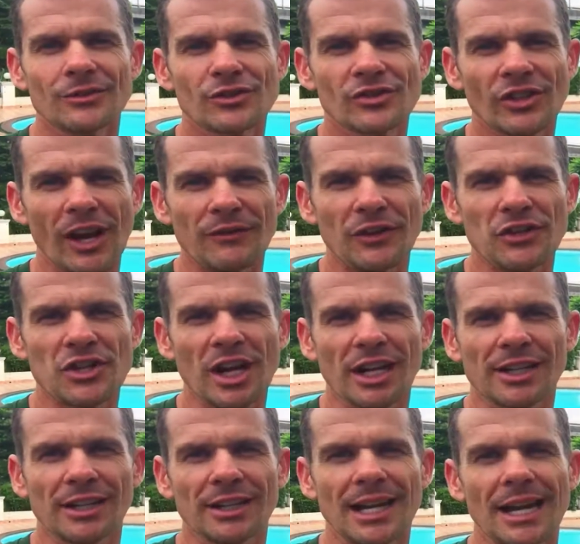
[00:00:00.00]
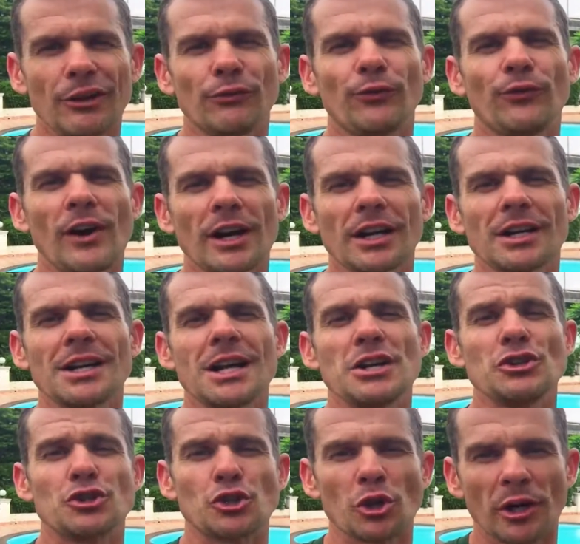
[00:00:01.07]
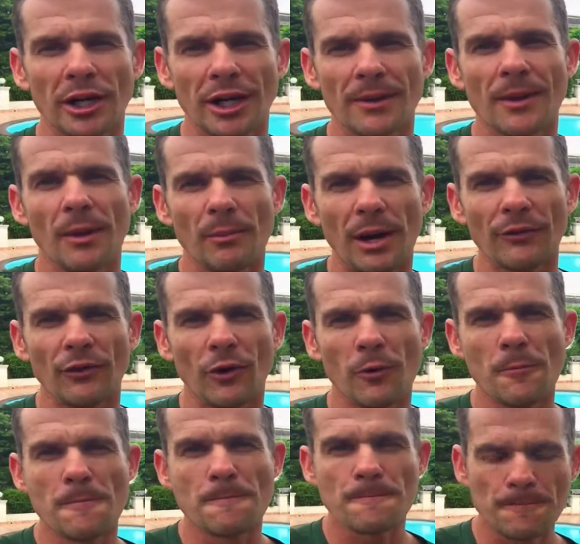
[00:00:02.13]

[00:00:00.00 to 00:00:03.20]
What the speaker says: safety check it, and fucking enjoy it above all.